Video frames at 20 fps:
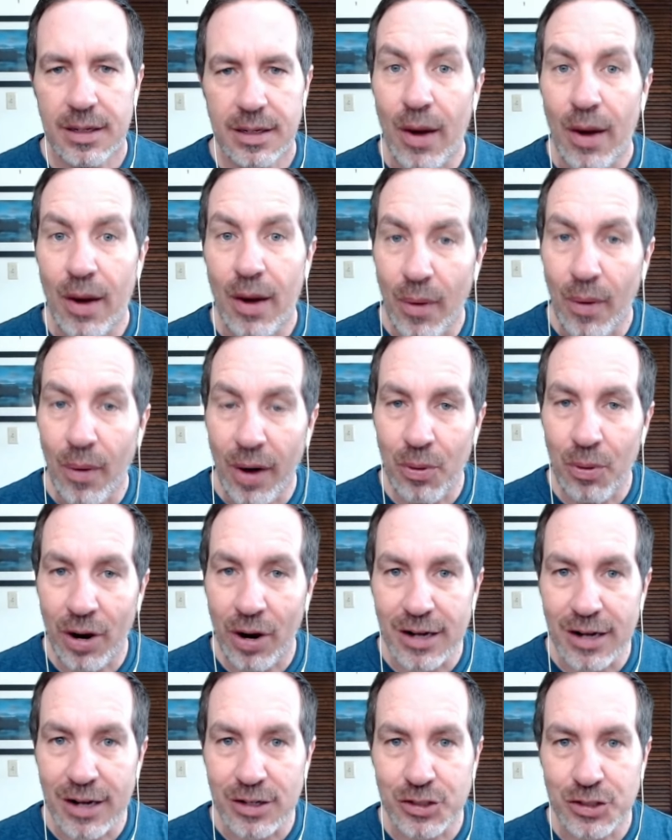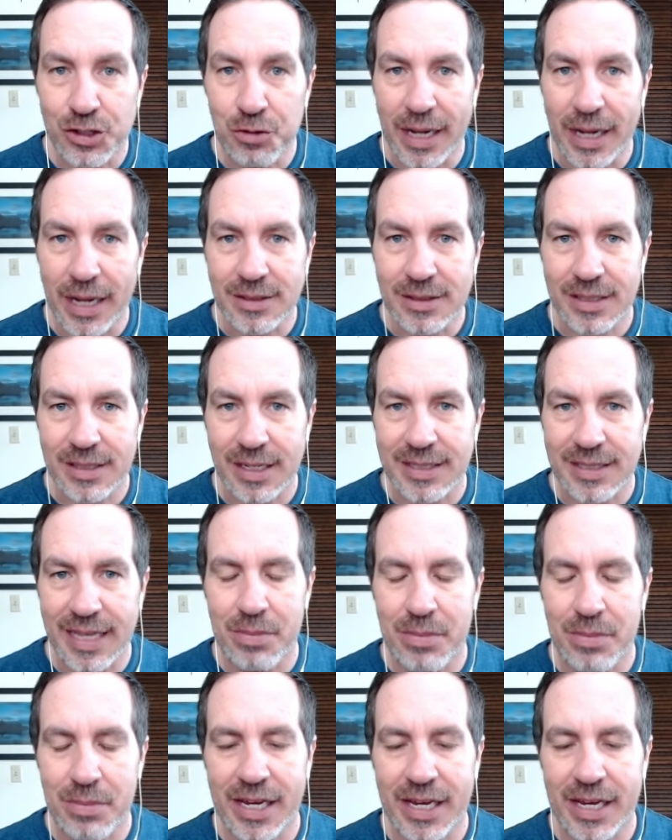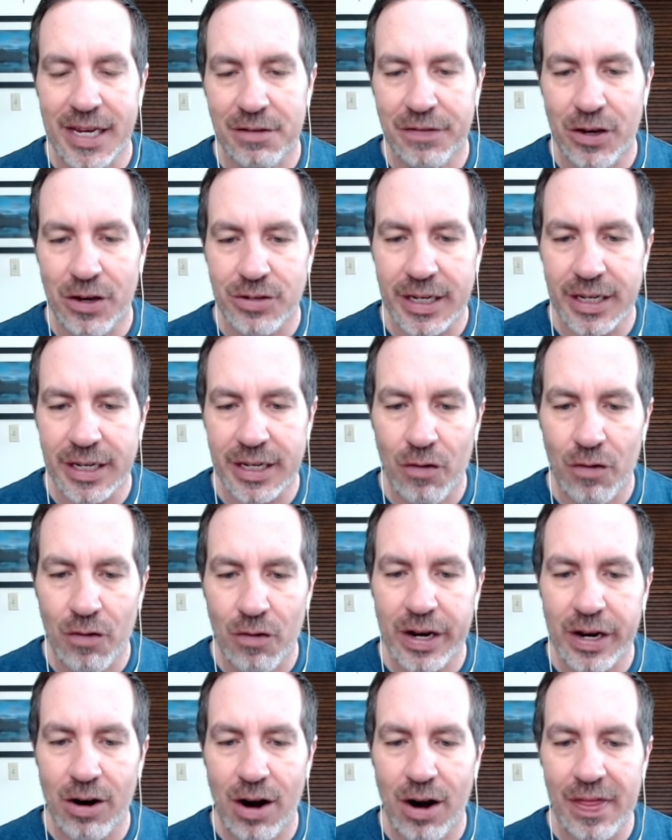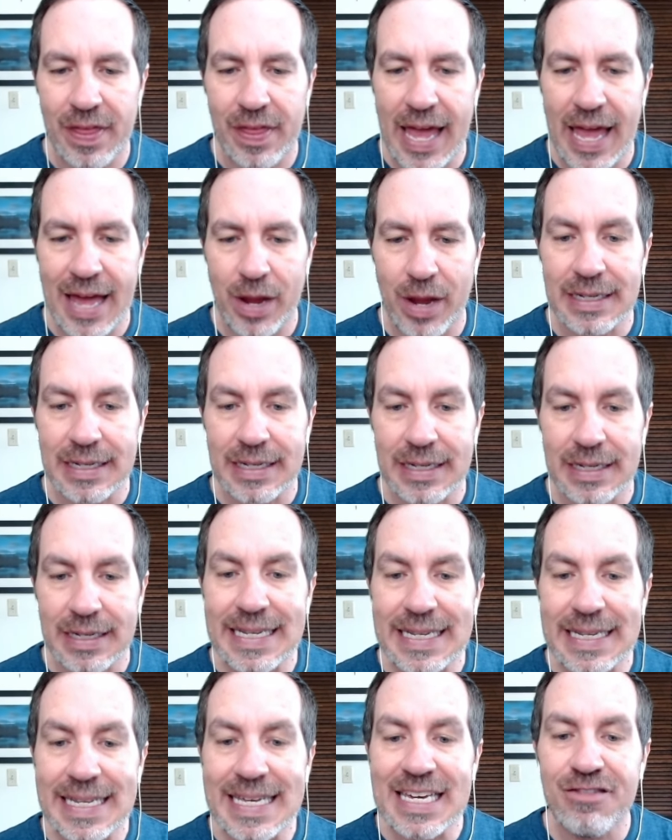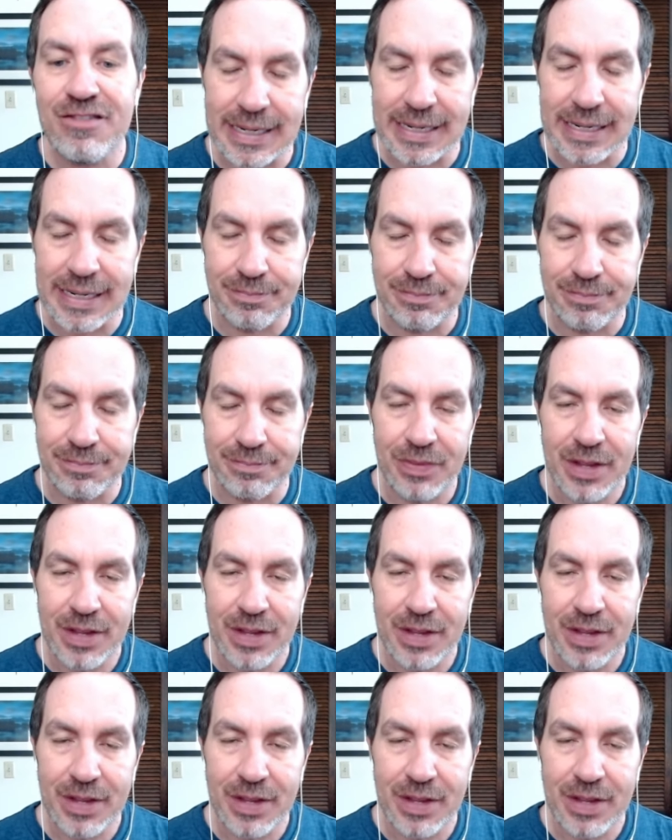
Now, I want to point out two buttons because they can be confusing. Over here on the end, we have the leave button.